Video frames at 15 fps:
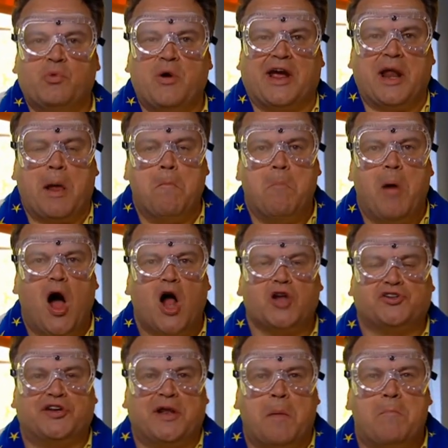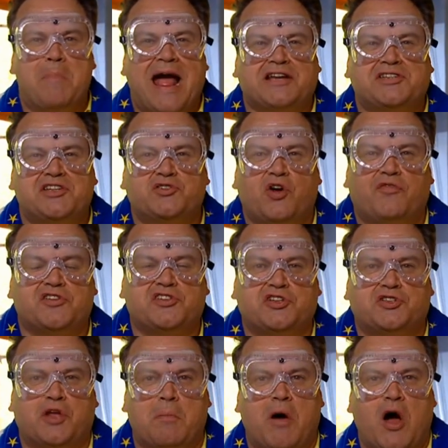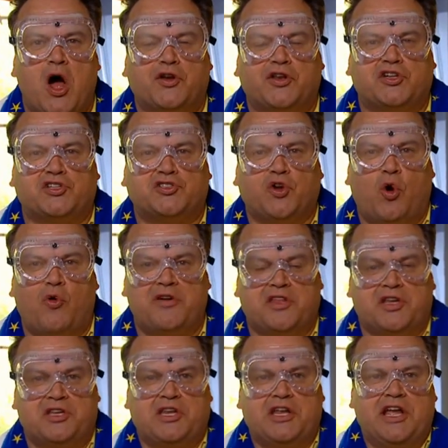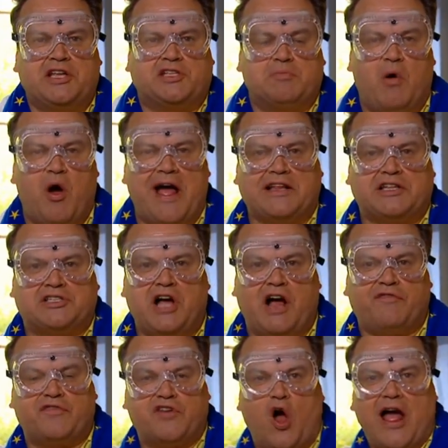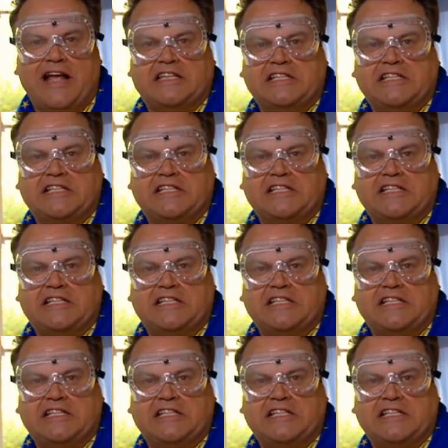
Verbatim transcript: We're going to march into Max's office and demand a story that needs my tough guy